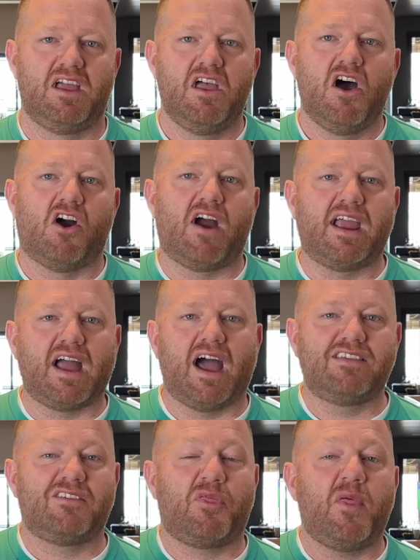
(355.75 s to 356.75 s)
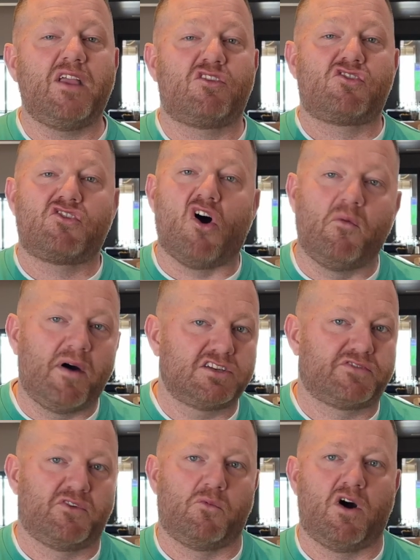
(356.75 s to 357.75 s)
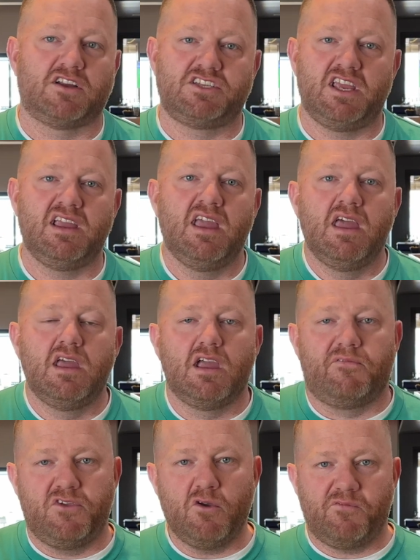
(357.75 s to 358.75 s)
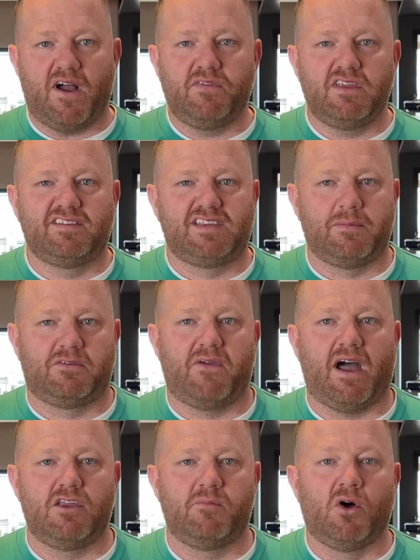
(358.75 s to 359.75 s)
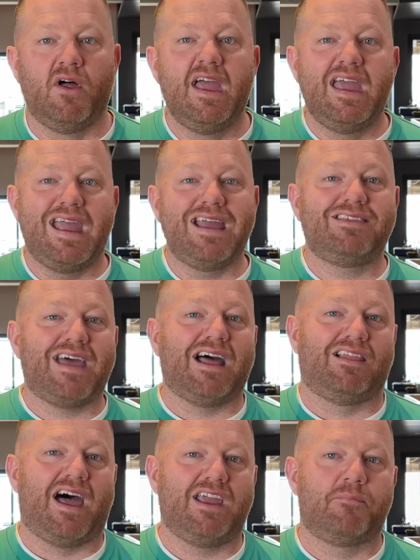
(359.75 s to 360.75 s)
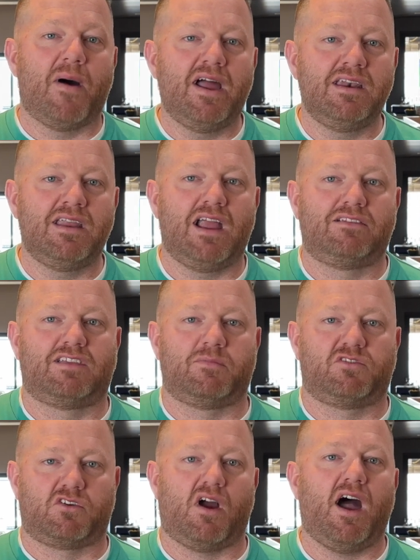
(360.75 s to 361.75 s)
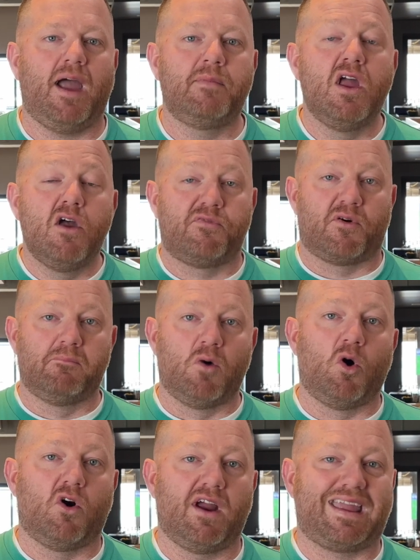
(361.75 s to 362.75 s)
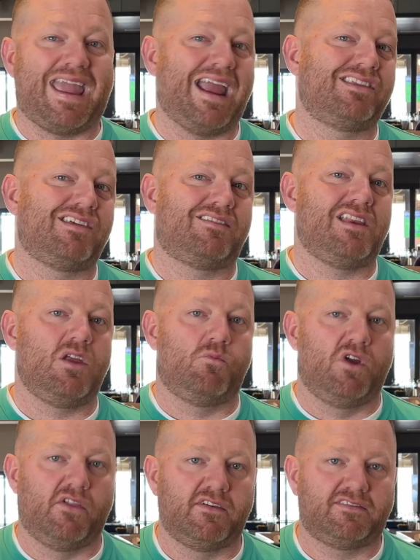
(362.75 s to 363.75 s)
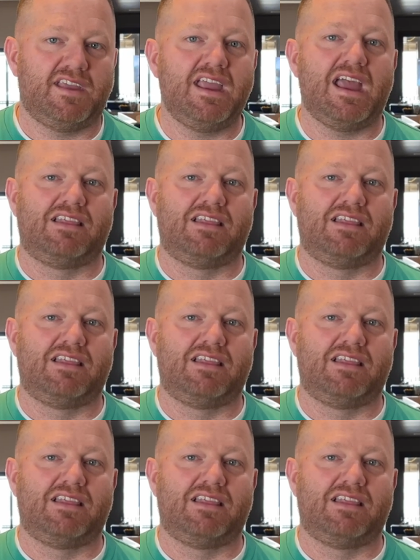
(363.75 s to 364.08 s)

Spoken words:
All right, guys, thanks so much for watching. If you found these tips valuable, hit that like button and subscribe for more Kansas City real estate and